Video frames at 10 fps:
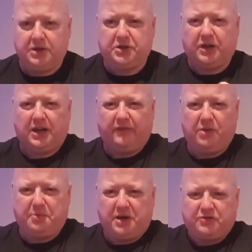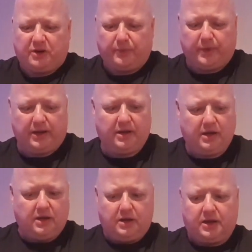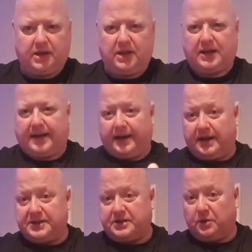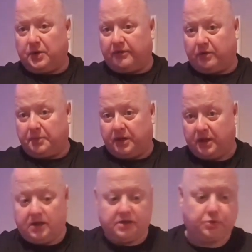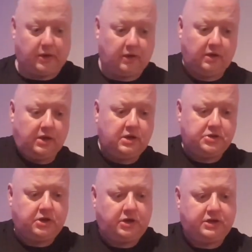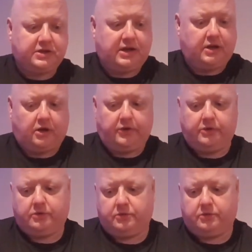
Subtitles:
So you can have your bricks around there. You can keep your can nice and away from the heat as well. So you're going to turn it on.